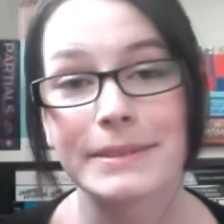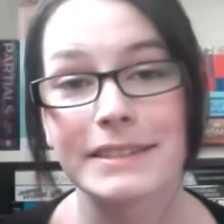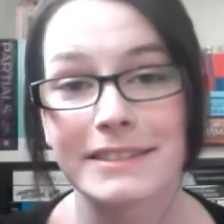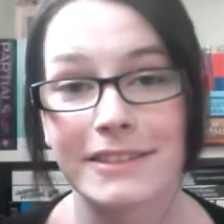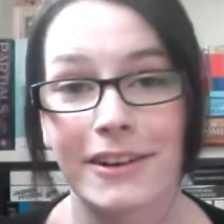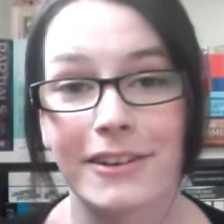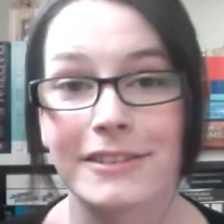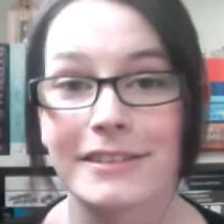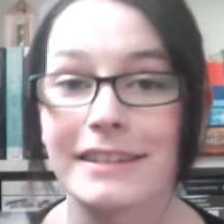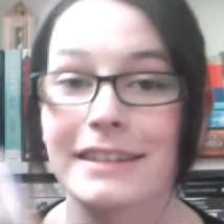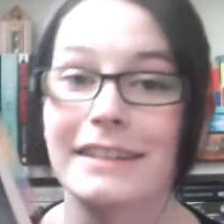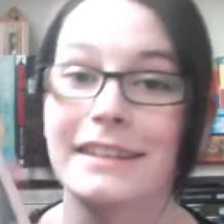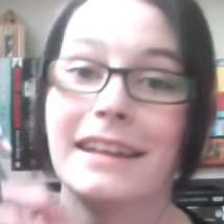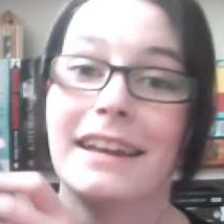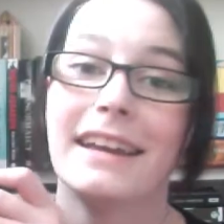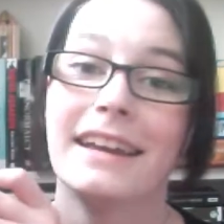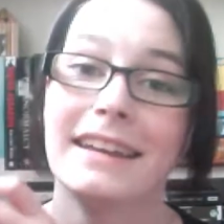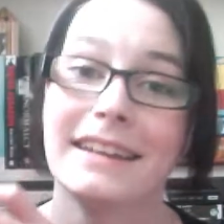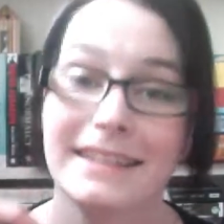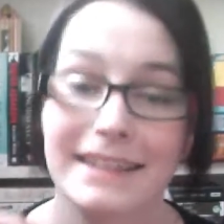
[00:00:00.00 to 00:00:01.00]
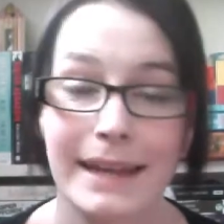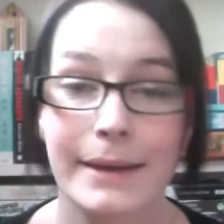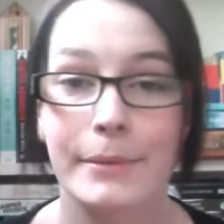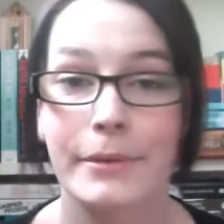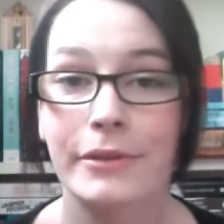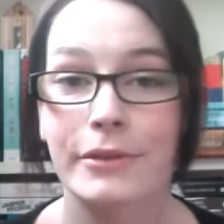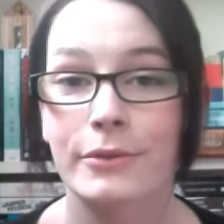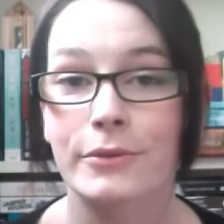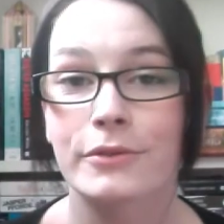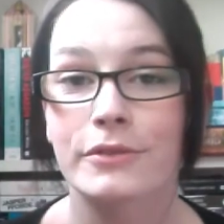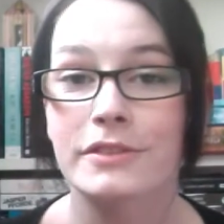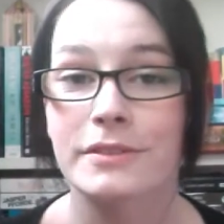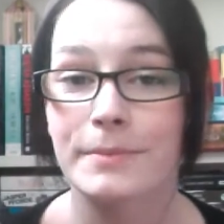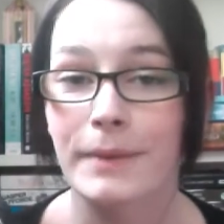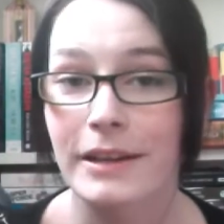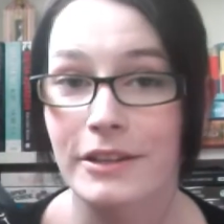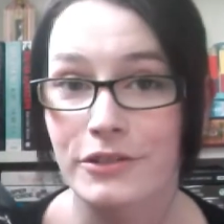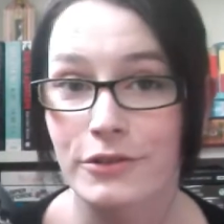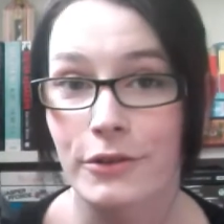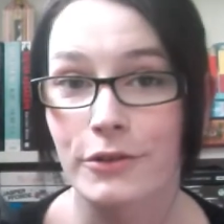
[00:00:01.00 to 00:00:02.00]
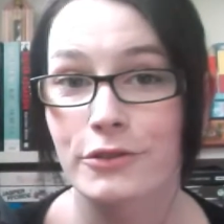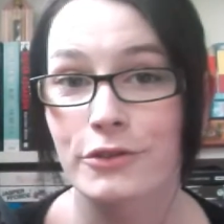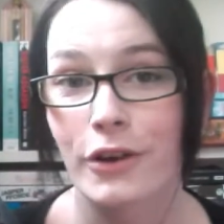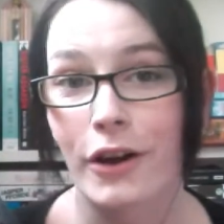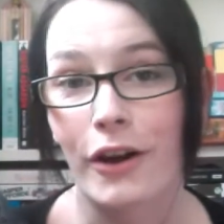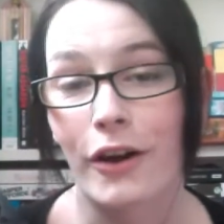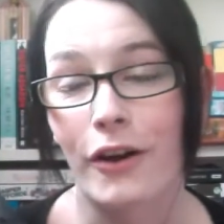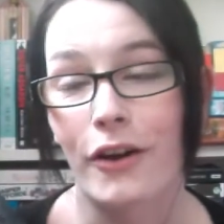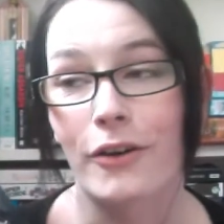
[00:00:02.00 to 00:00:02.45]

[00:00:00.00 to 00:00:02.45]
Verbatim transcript: starting Game of Thrones by George R.